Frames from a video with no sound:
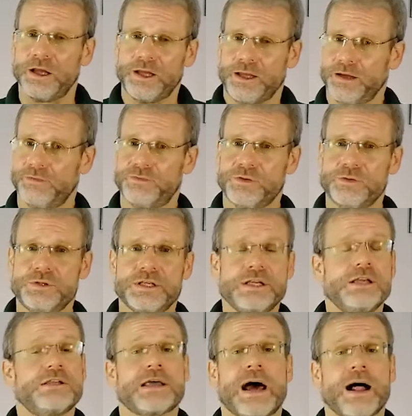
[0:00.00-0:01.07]
If you
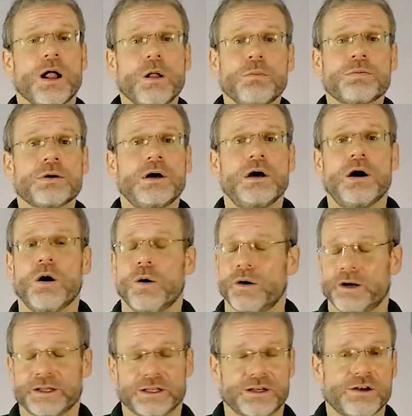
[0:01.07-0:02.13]
need help or
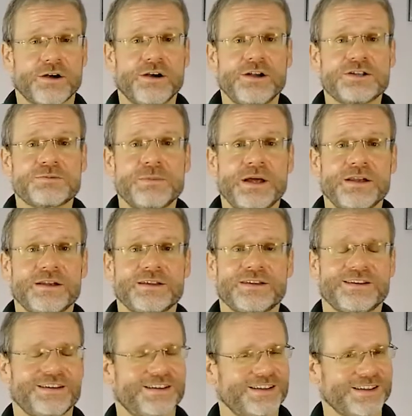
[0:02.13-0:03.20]
encouragement,
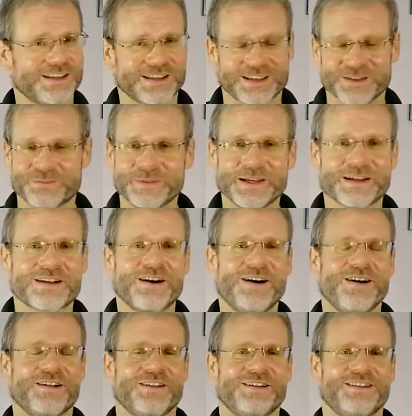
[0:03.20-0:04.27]
give me a
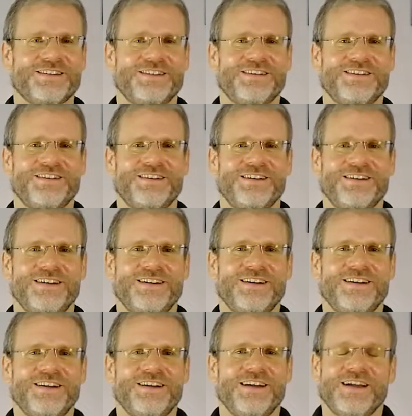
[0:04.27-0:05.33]
call.
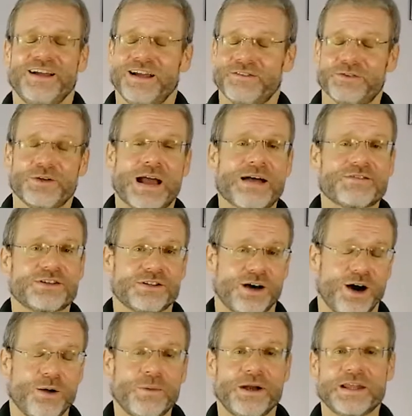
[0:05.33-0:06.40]
If you haven't
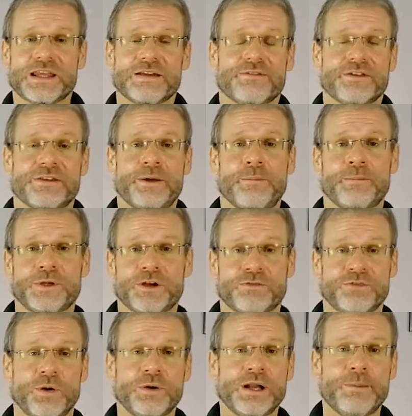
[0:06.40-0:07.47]
already given them your
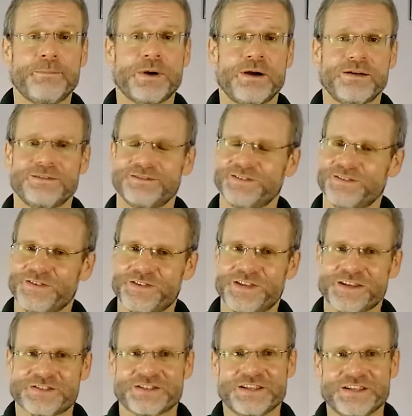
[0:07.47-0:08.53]
phone number,
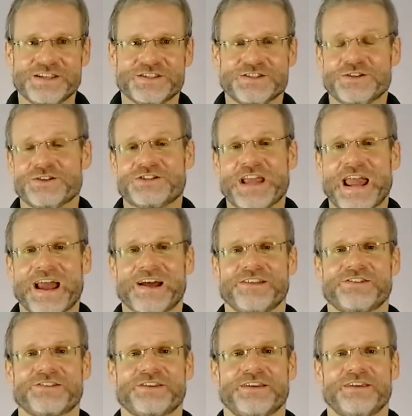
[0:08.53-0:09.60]
this is your
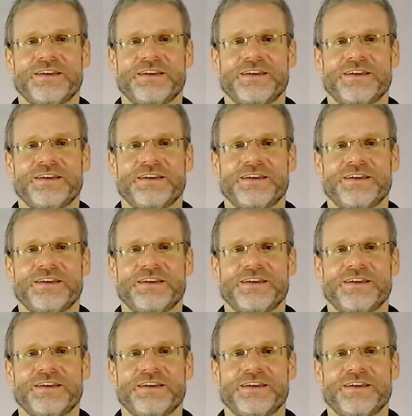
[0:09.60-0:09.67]
chance.